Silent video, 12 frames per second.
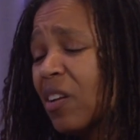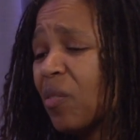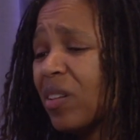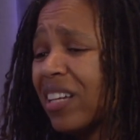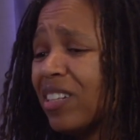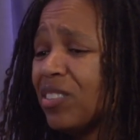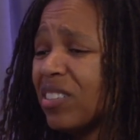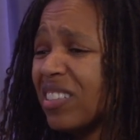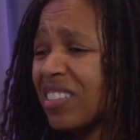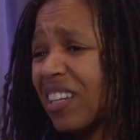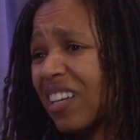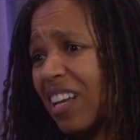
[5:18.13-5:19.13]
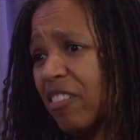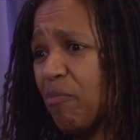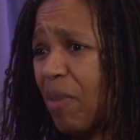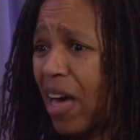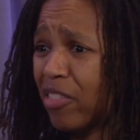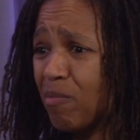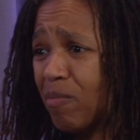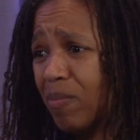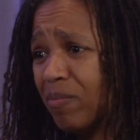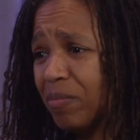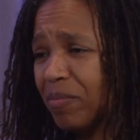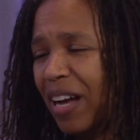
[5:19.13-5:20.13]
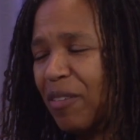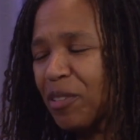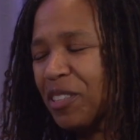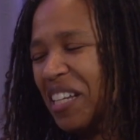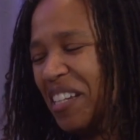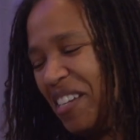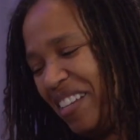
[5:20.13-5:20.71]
Well, I use this like kind of bath and I won't